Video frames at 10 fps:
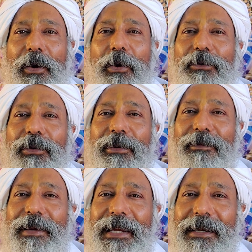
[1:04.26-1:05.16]
also
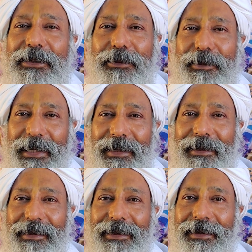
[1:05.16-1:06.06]
revealed to me
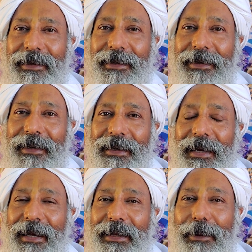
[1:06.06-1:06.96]

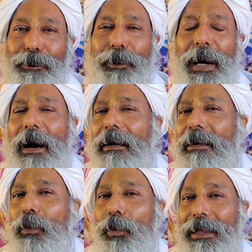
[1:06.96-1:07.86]
the
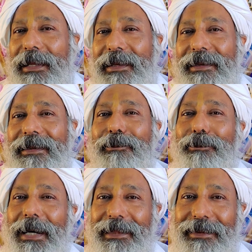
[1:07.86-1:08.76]
power within the
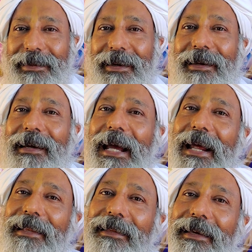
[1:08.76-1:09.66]
mantra
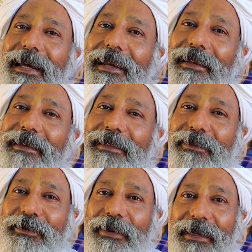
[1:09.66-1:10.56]
and the energy
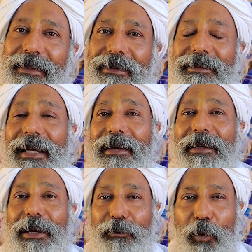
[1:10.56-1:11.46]
field that it
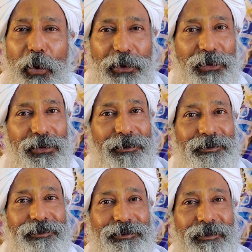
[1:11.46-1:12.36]
invokes.
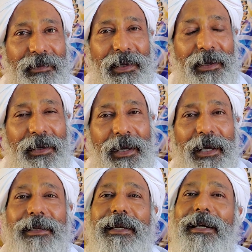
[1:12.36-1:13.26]

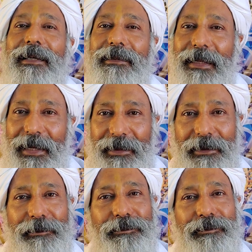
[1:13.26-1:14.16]
Years later,
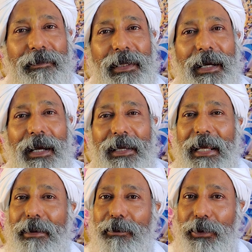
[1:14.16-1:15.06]
I
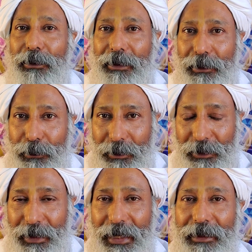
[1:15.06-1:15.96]
came to the
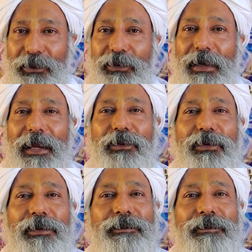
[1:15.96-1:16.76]
United States,